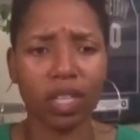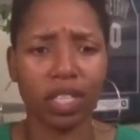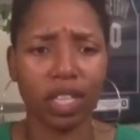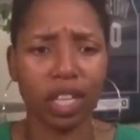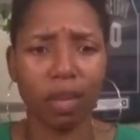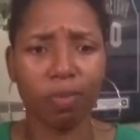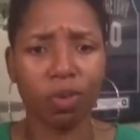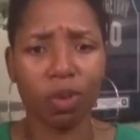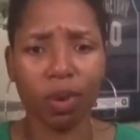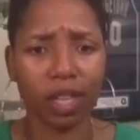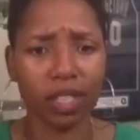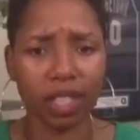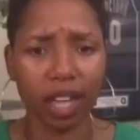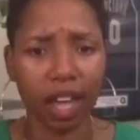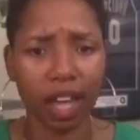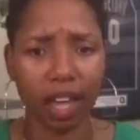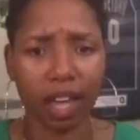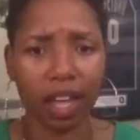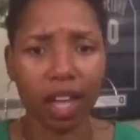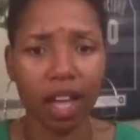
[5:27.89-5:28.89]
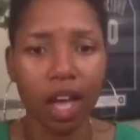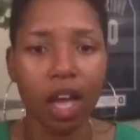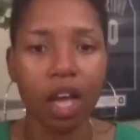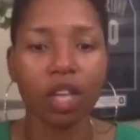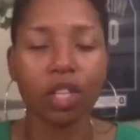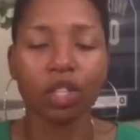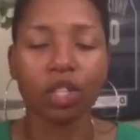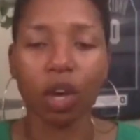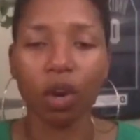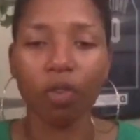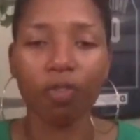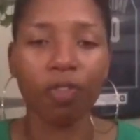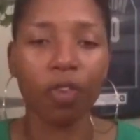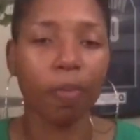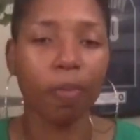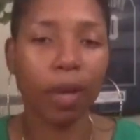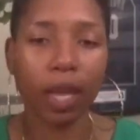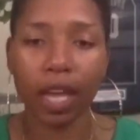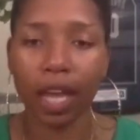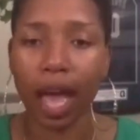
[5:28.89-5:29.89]
Team USA. So for
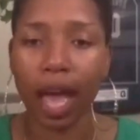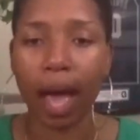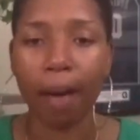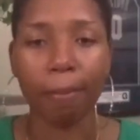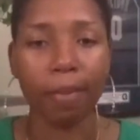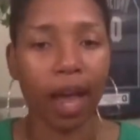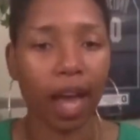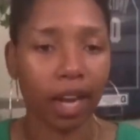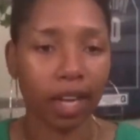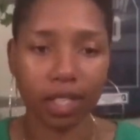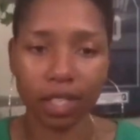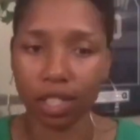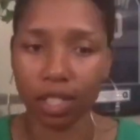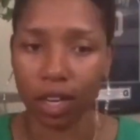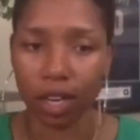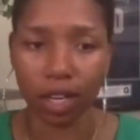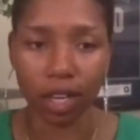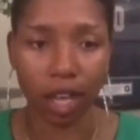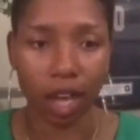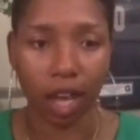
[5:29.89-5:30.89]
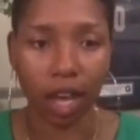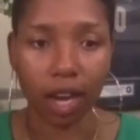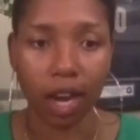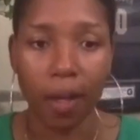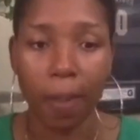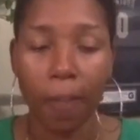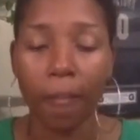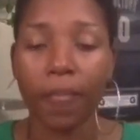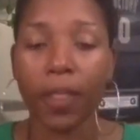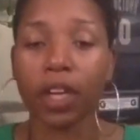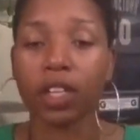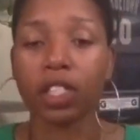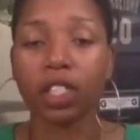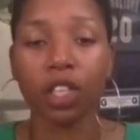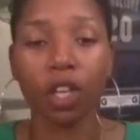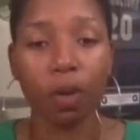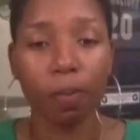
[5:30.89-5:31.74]
me, I'm not concerned yet. They're still